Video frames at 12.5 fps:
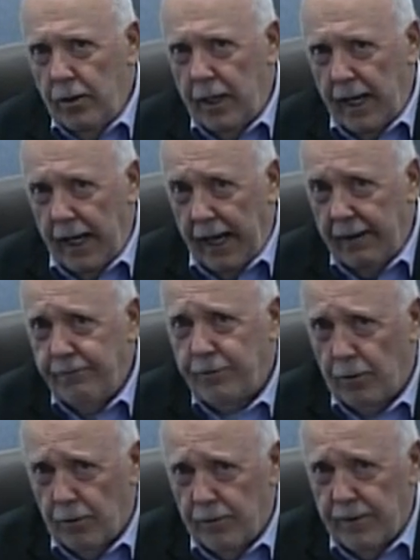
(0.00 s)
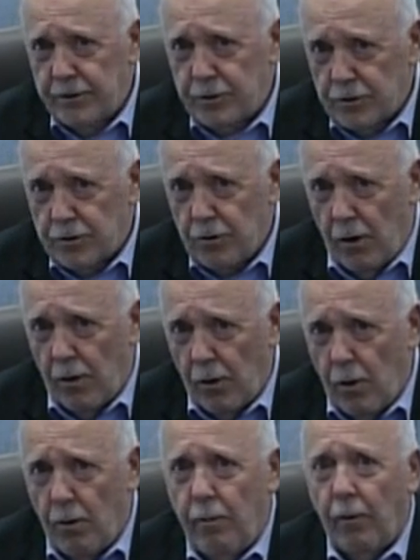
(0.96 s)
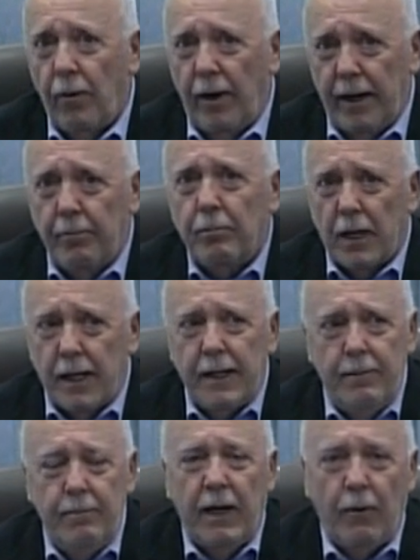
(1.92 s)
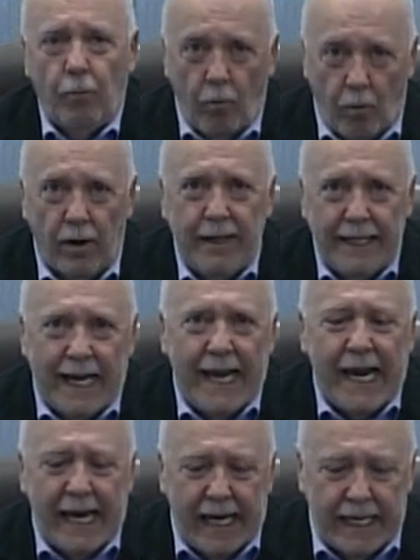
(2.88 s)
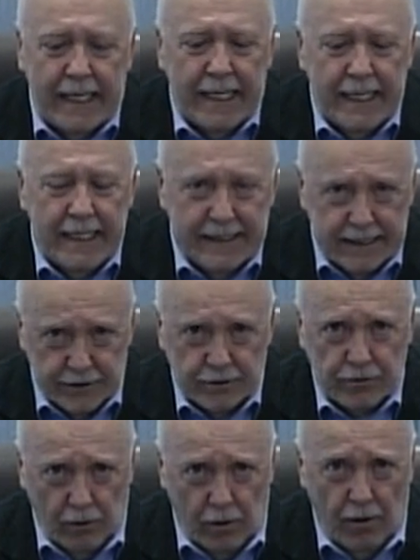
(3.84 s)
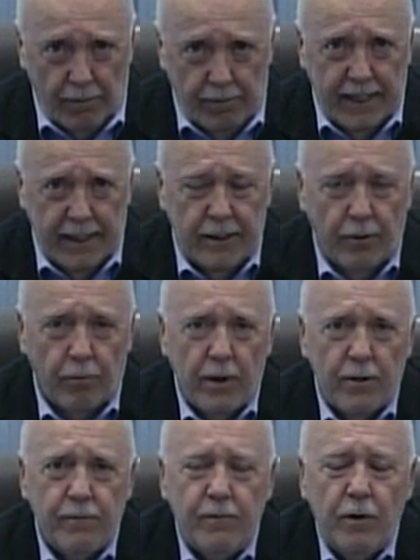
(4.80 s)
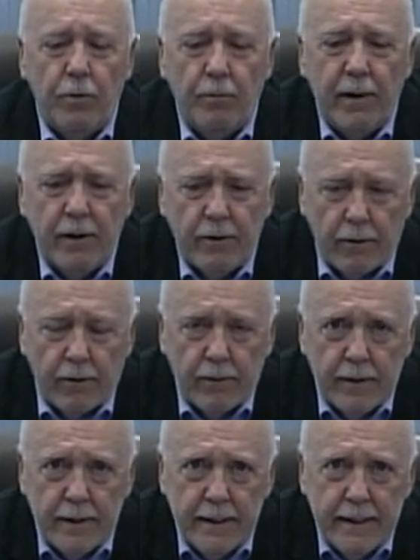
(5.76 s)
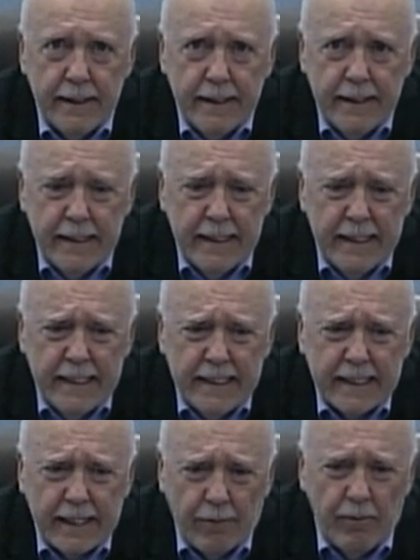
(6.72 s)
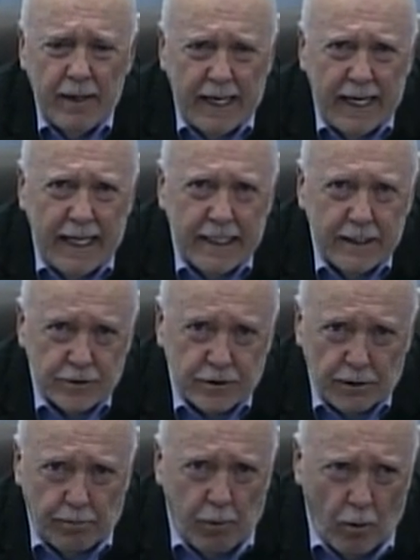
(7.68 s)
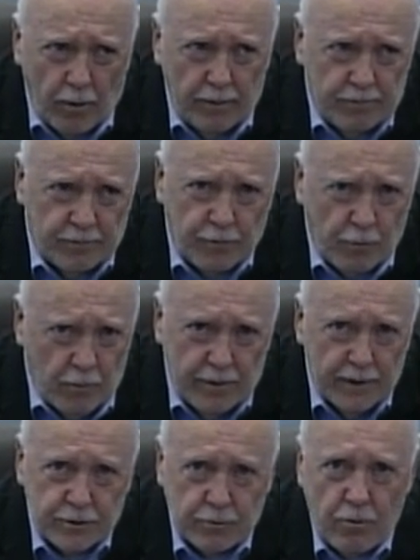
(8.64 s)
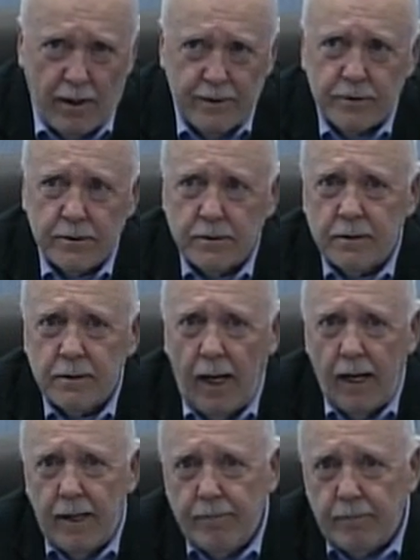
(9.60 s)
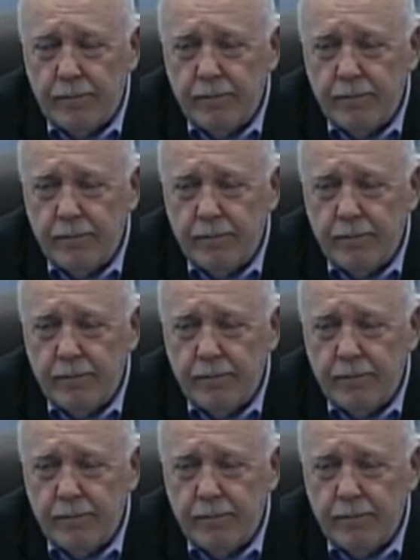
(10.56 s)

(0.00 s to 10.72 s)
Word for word: after this is all over, and believe me, one day this will all be in the rearview mirror, then we need to support them through this crisis time.